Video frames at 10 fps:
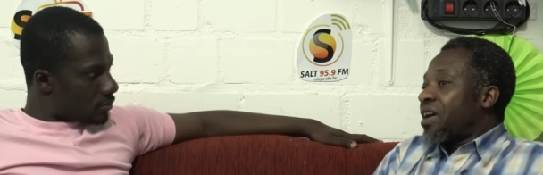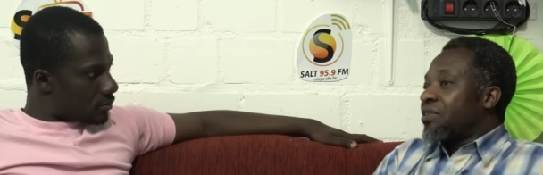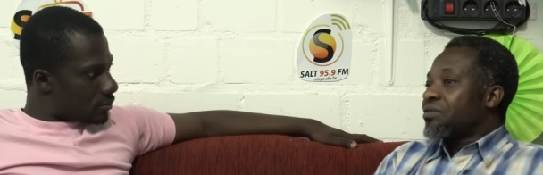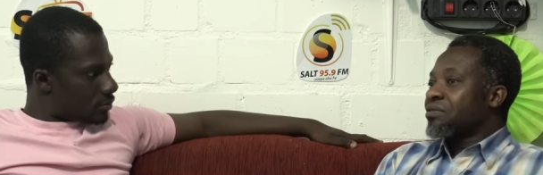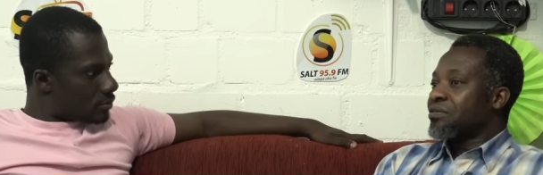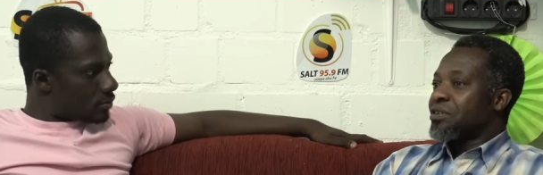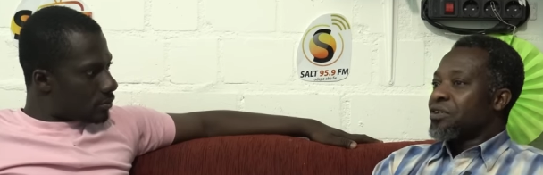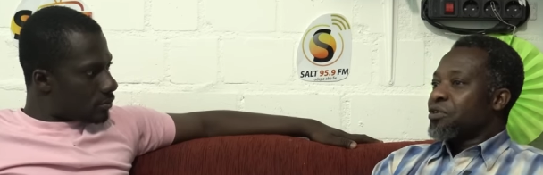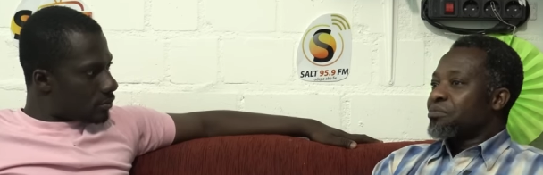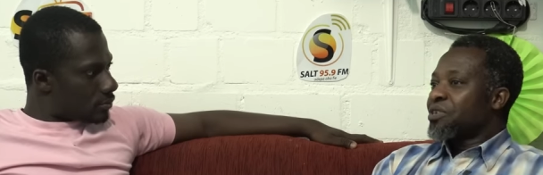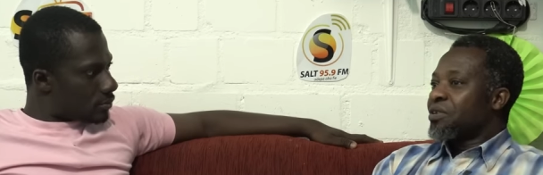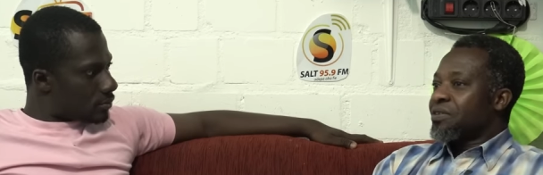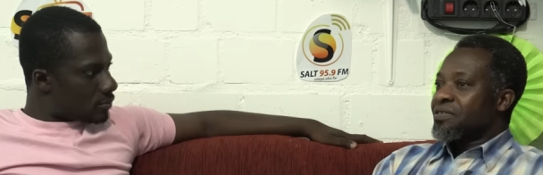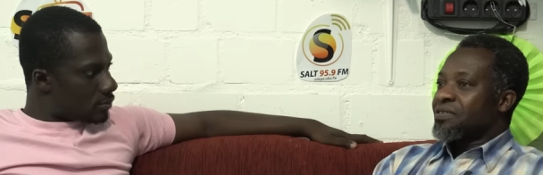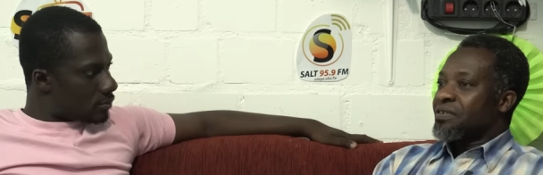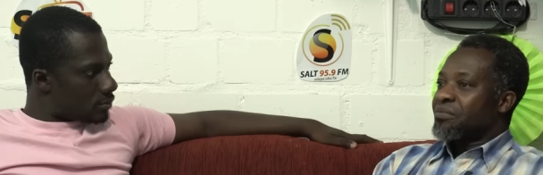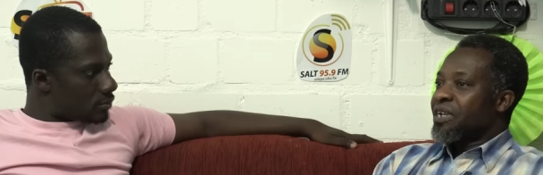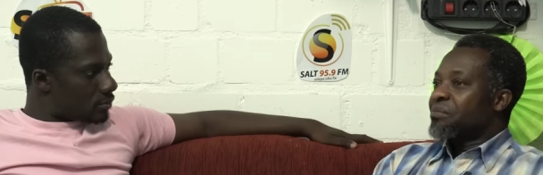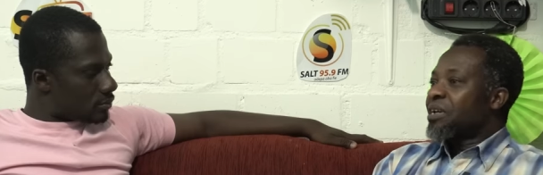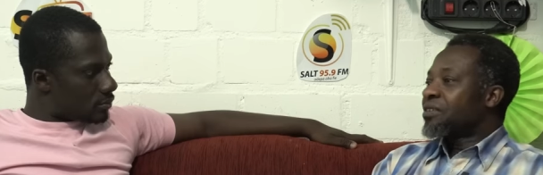Speaker 1: far home. Because
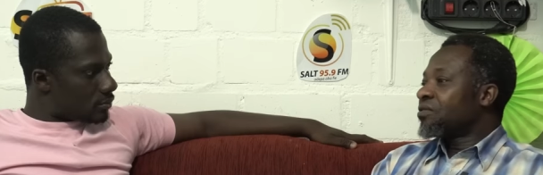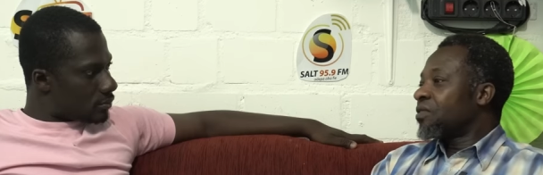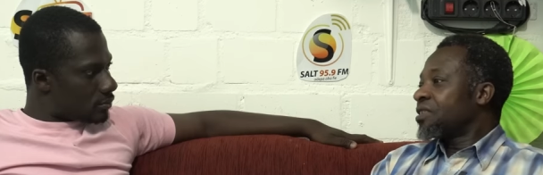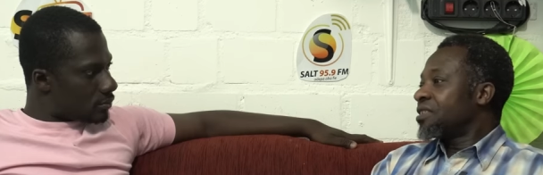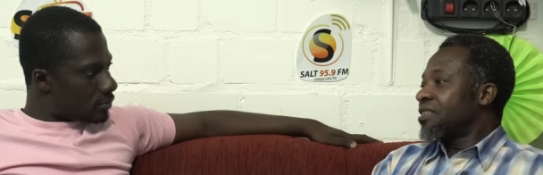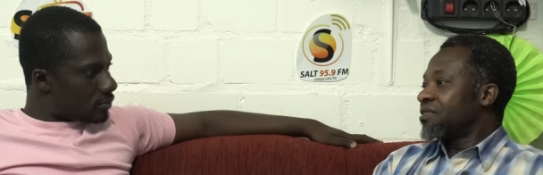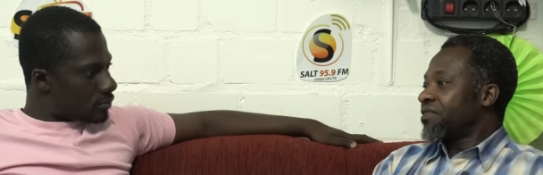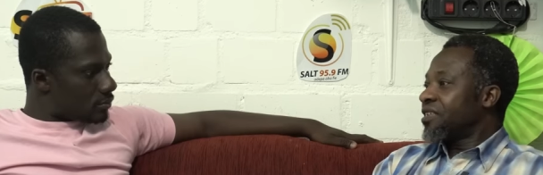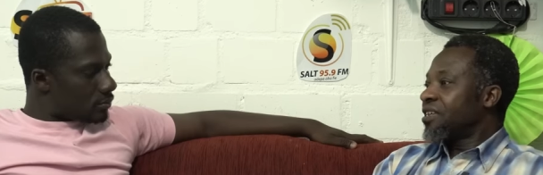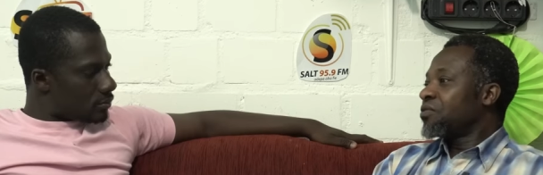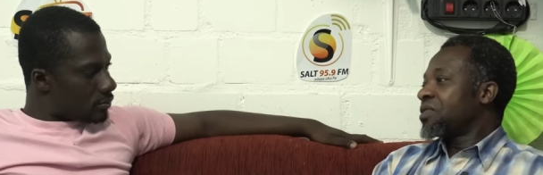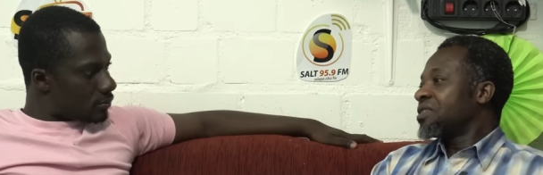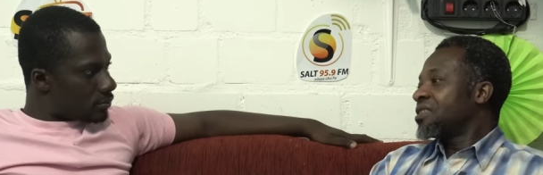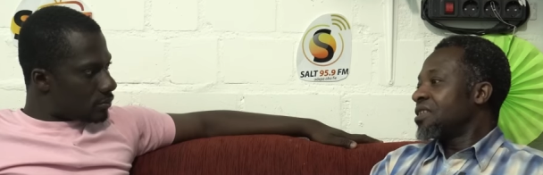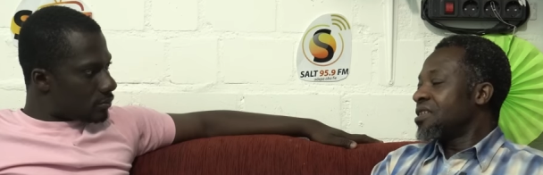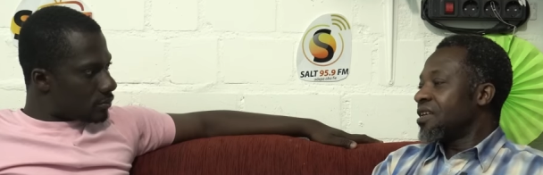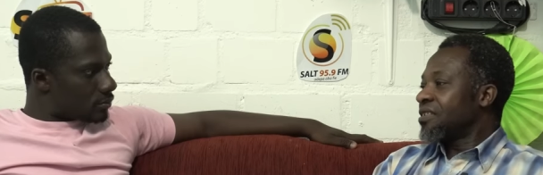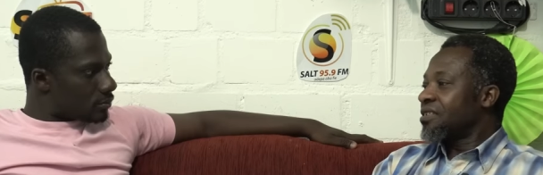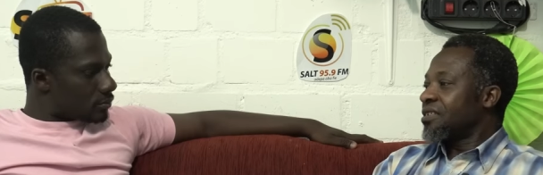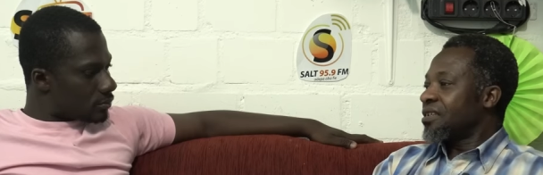Berman no know the year and was saying
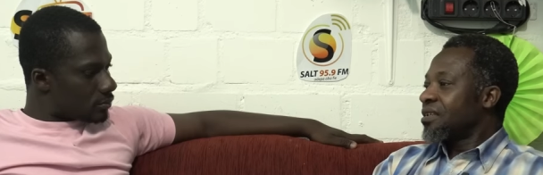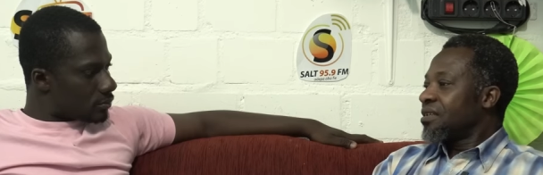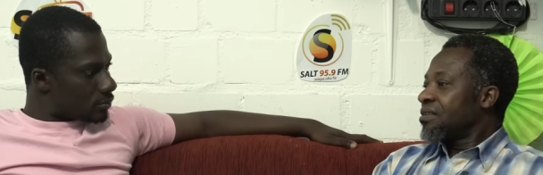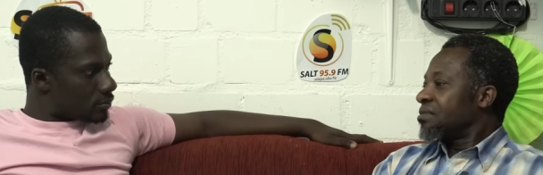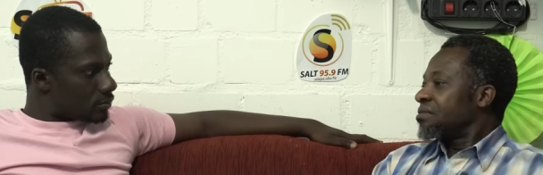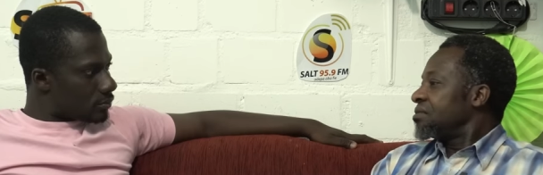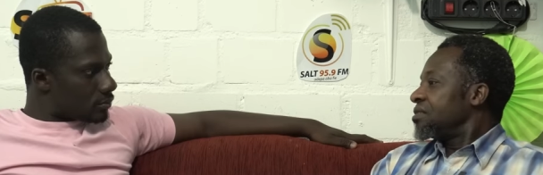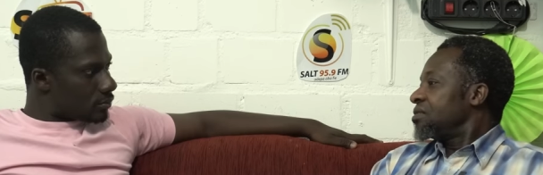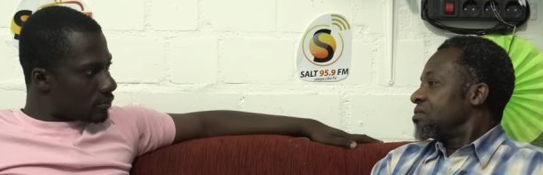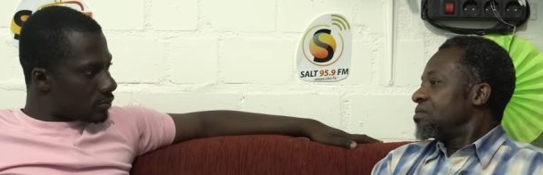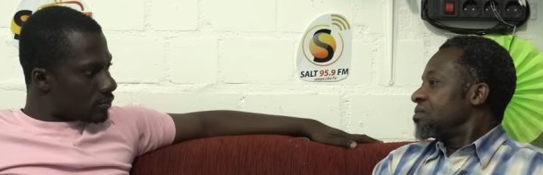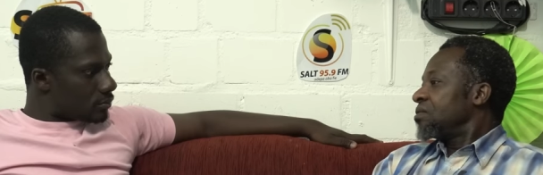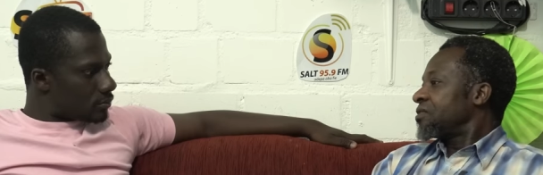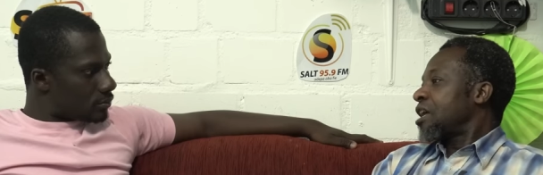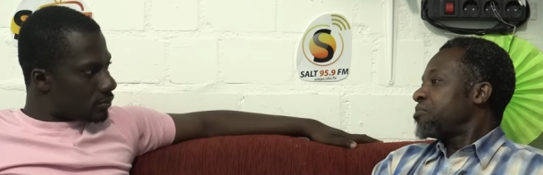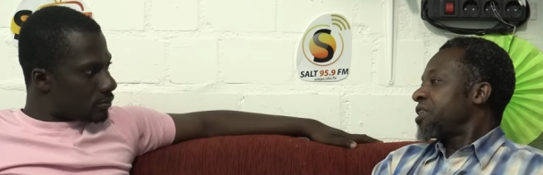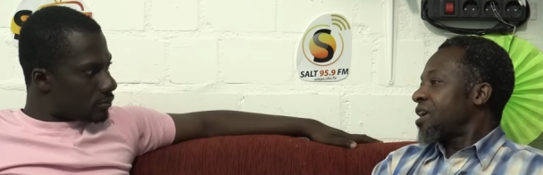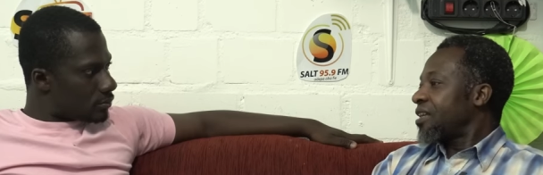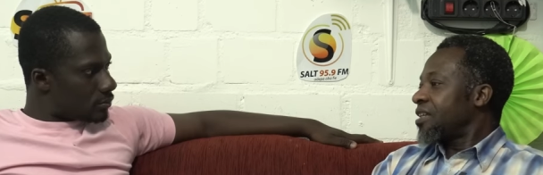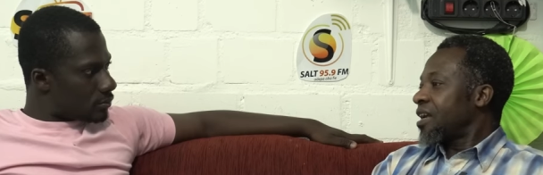next year. Until was happen
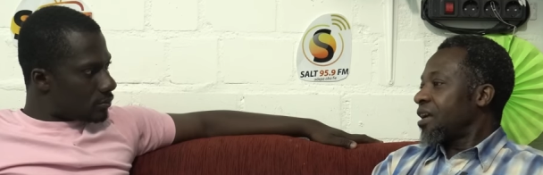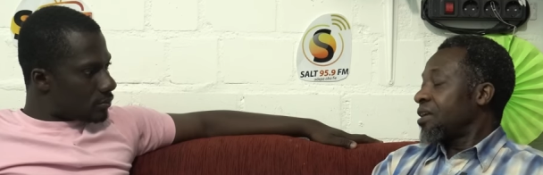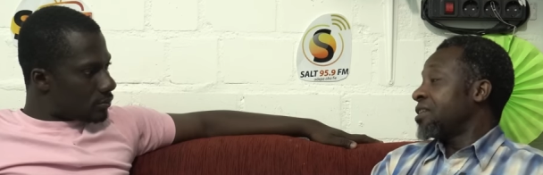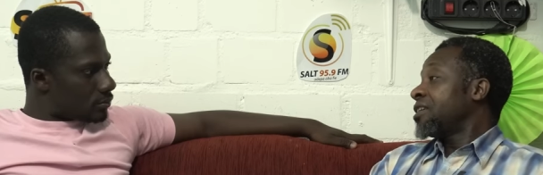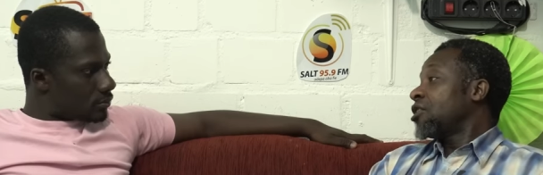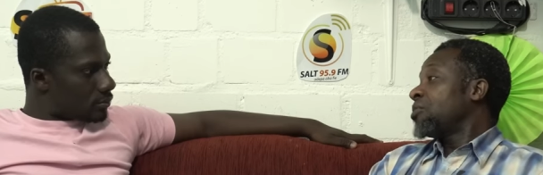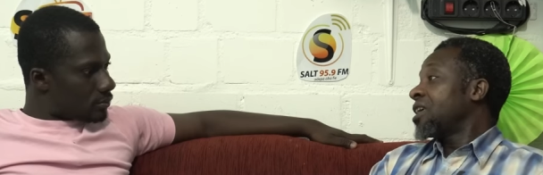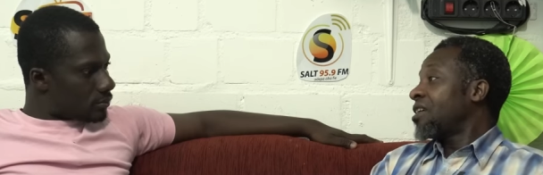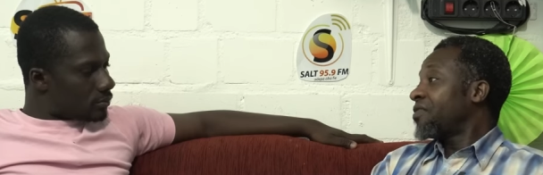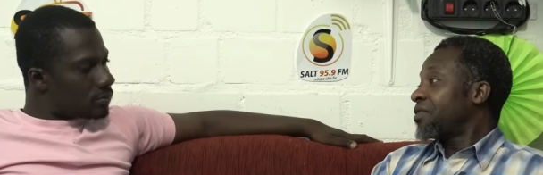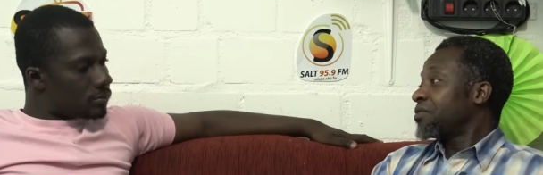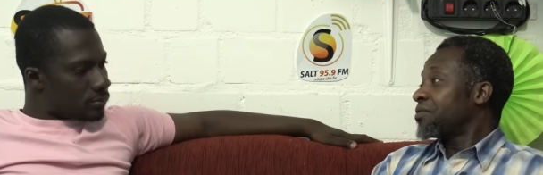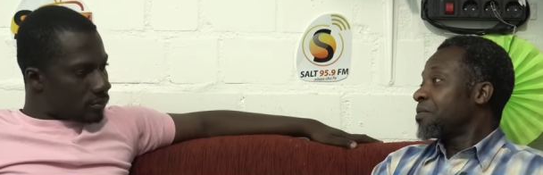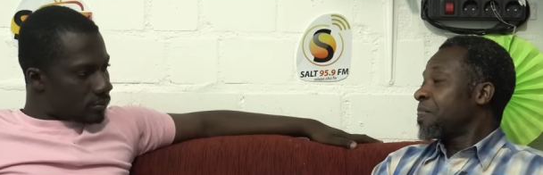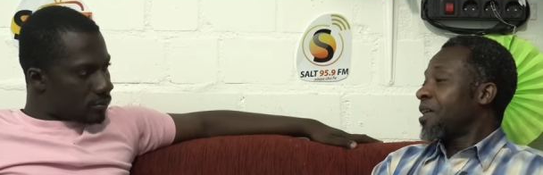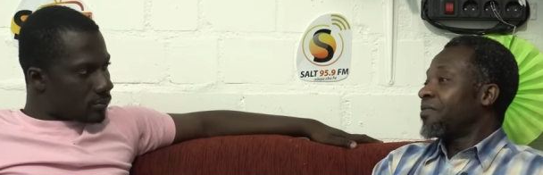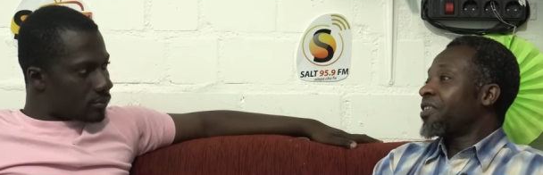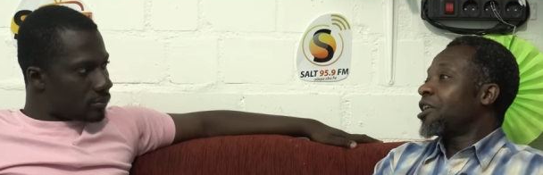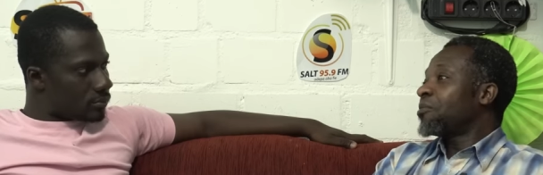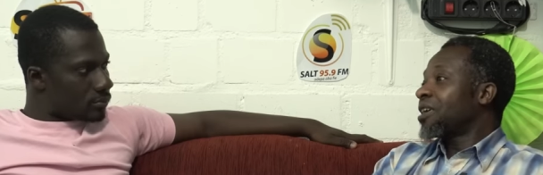idea, and then I'll be comfort home. I
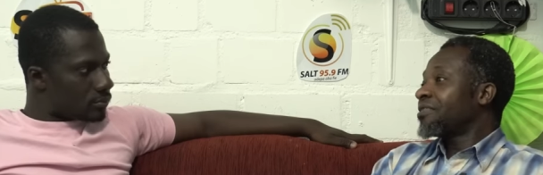feel I'll be